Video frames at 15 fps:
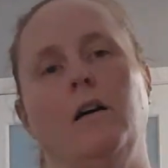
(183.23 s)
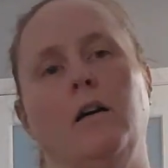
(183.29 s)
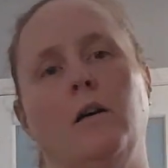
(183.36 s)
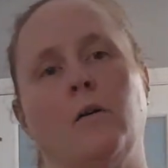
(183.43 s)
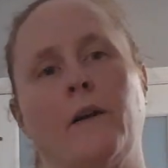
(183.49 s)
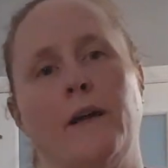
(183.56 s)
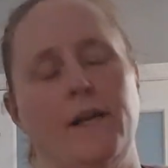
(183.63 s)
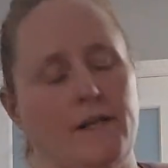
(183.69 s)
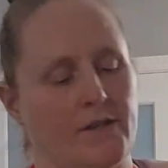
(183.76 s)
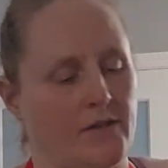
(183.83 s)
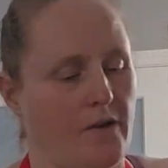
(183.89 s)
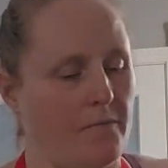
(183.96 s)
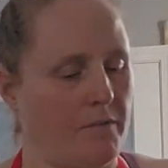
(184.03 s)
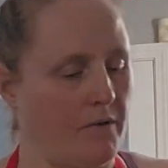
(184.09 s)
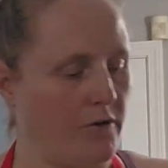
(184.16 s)
Okay,
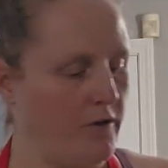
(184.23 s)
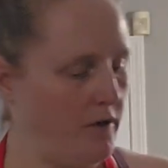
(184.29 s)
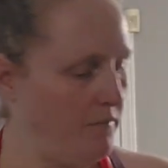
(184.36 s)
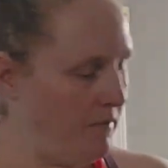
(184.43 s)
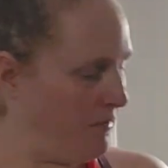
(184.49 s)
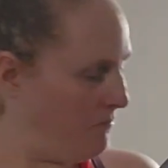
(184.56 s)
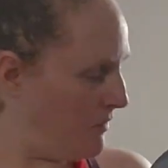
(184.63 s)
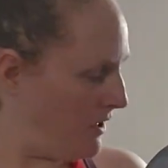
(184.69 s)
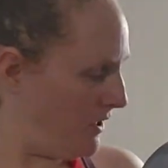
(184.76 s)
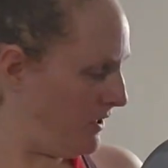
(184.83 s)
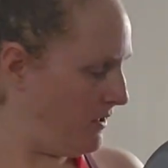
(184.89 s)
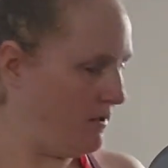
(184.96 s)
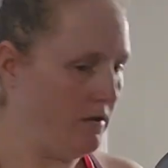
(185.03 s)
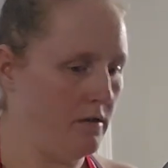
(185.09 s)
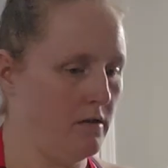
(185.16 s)
so I've been creaming
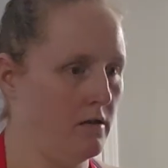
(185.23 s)
my